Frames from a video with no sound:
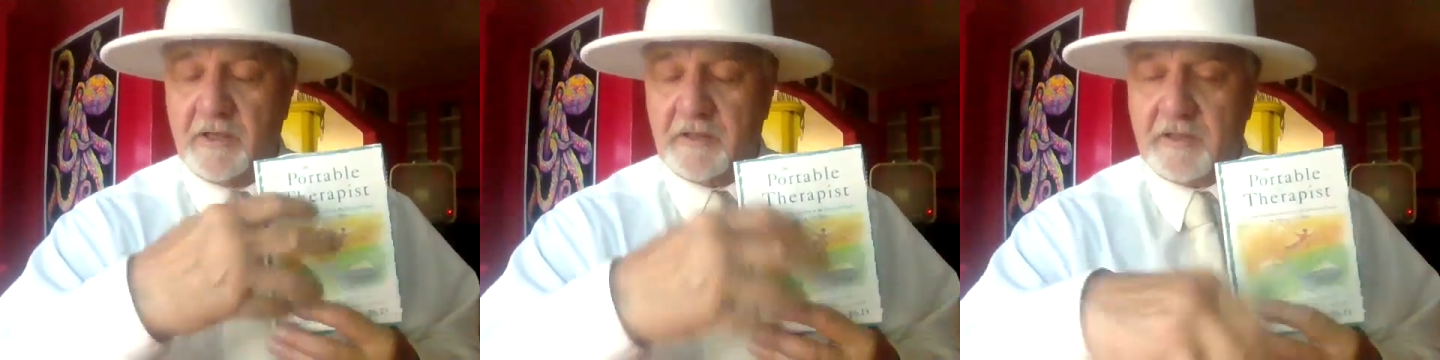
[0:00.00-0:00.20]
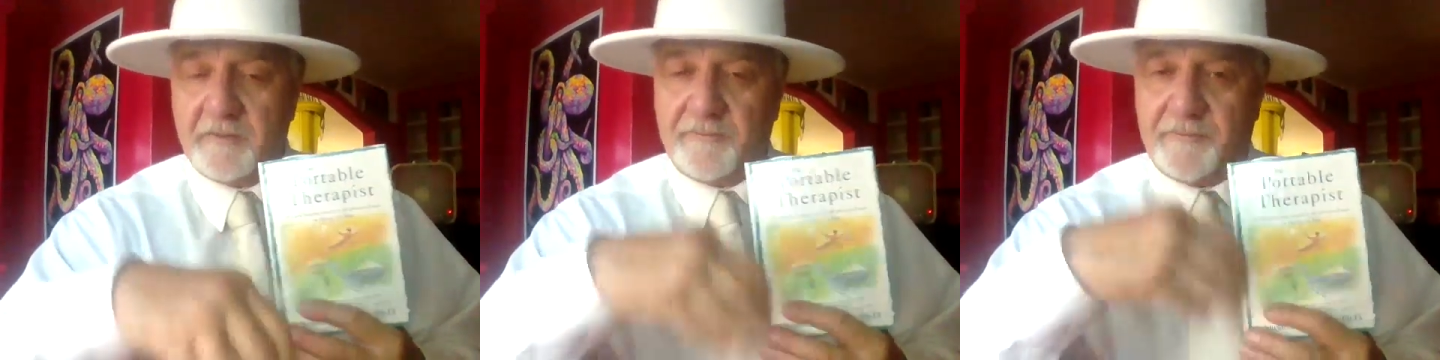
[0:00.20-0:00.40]

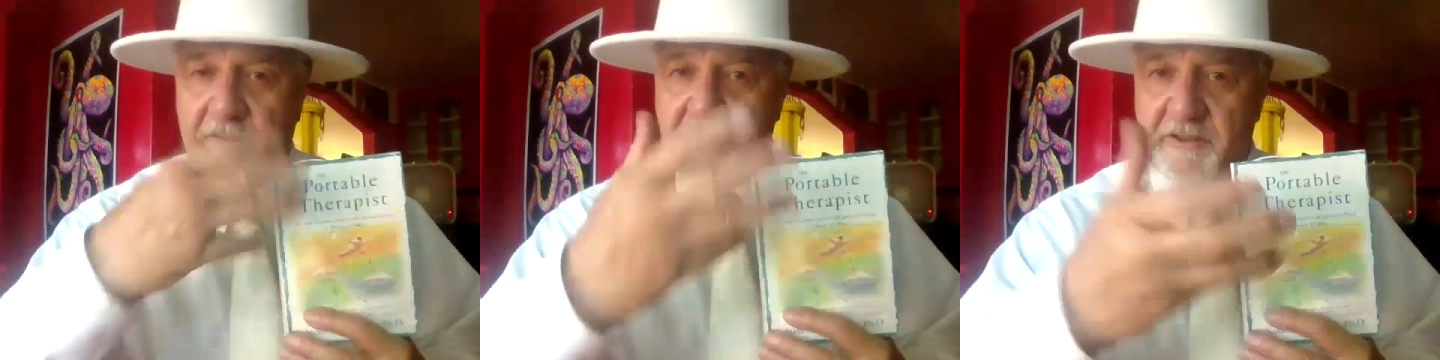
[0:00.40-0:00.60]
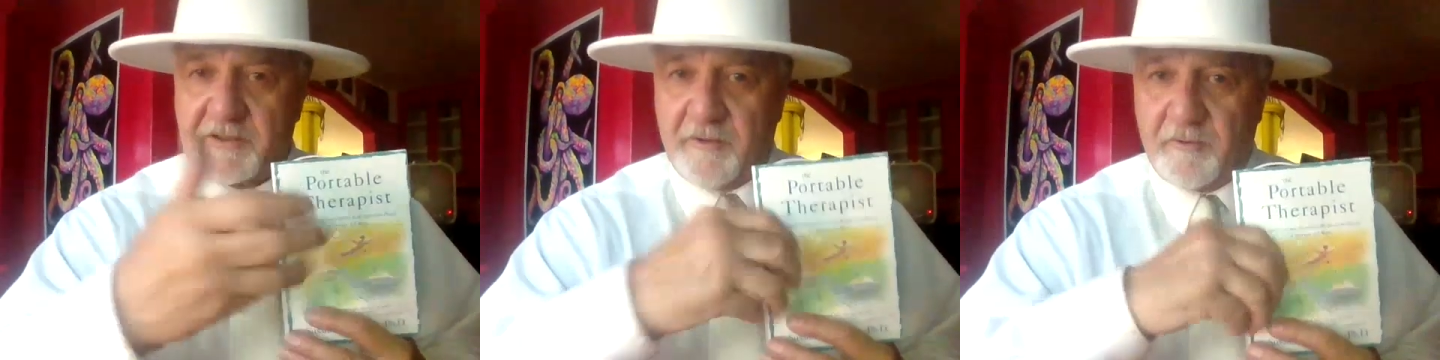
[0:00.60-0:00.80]
to
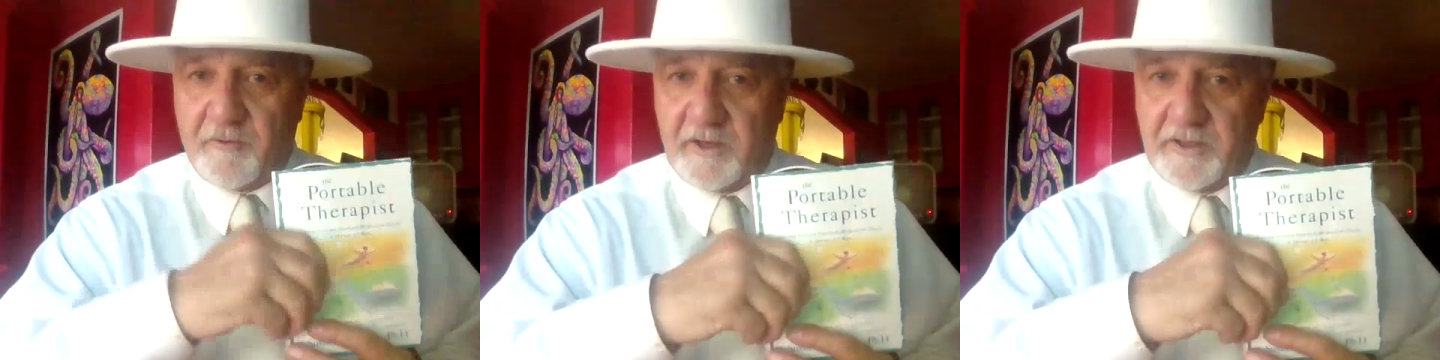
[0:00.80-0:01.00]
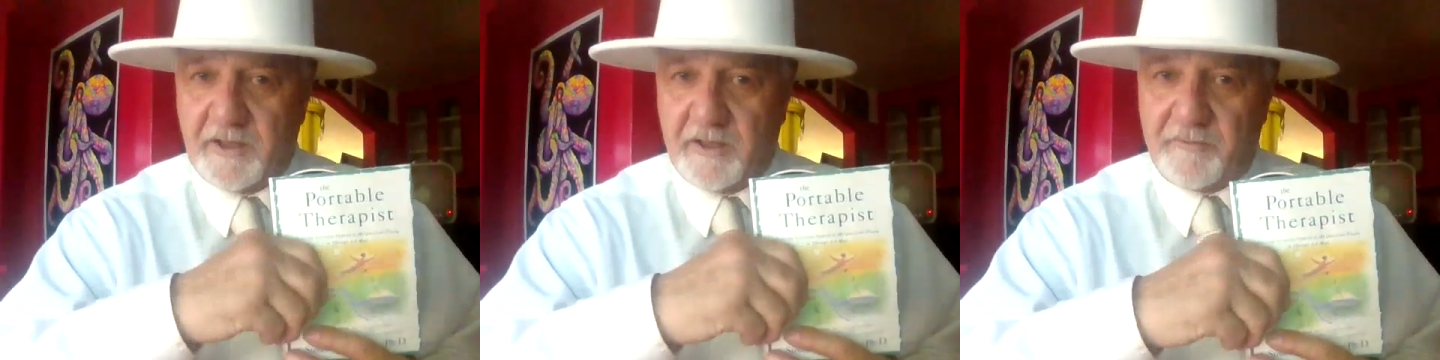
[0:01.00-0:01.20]
fix their
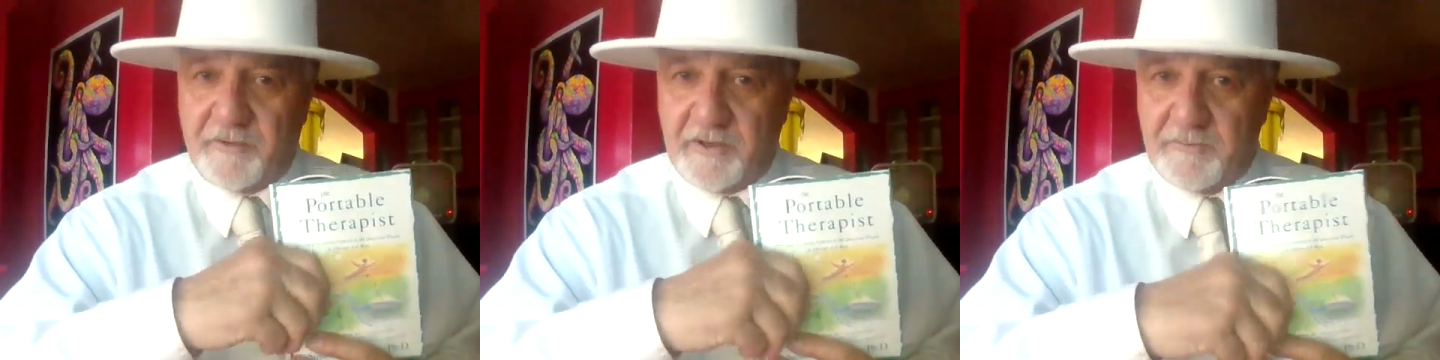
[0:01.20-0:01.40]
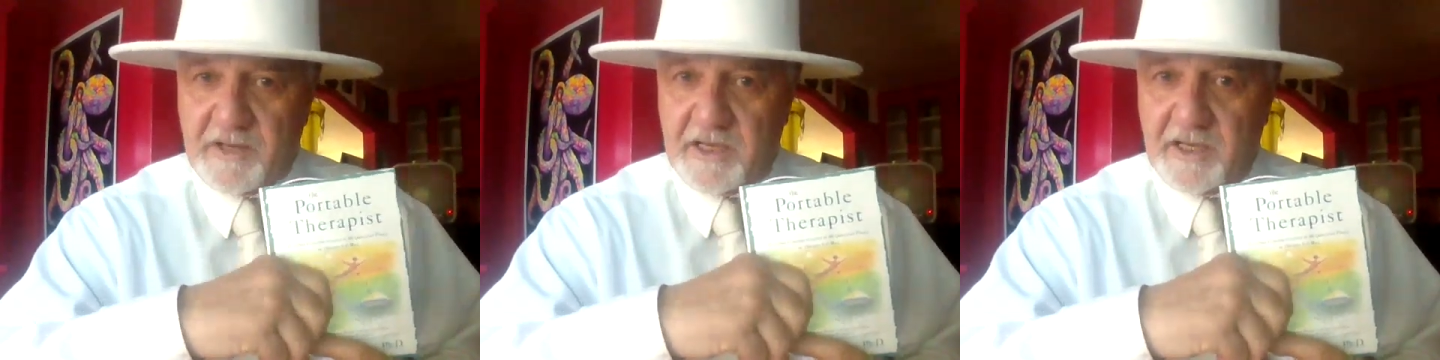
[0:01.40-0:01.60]

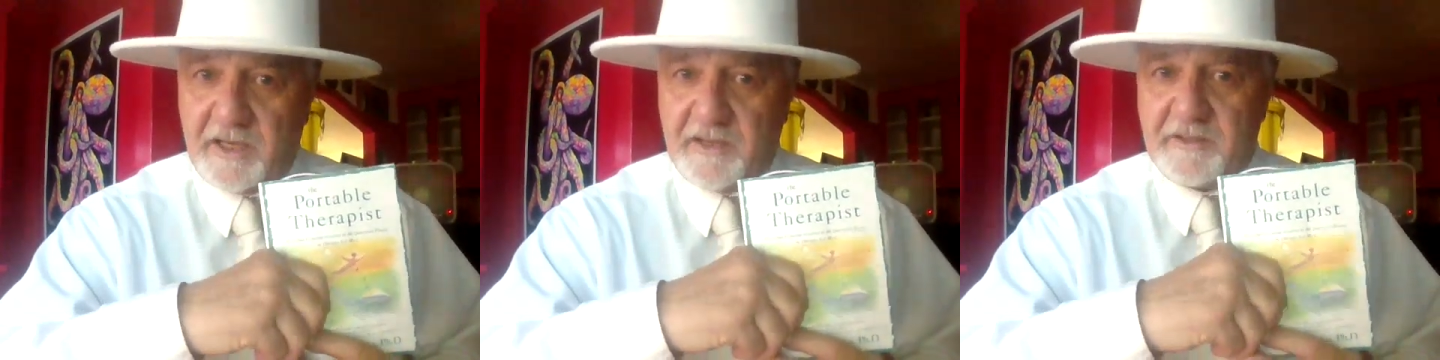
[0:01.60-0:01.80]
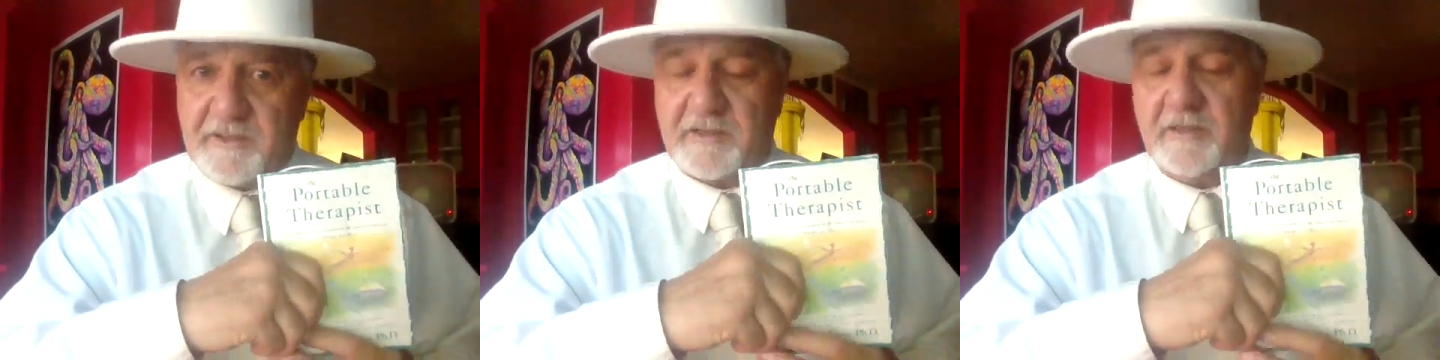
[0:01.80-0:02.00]
unhealthy
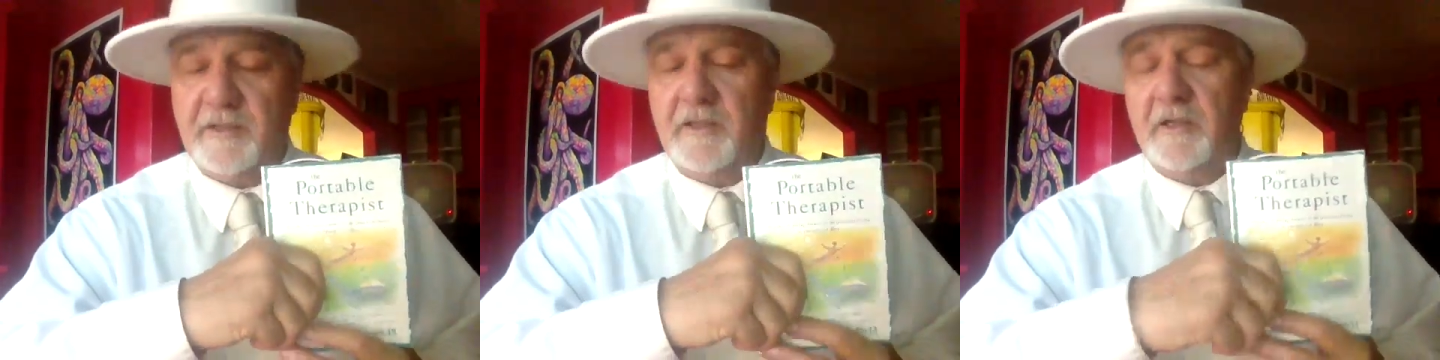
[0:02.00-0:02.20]
minds.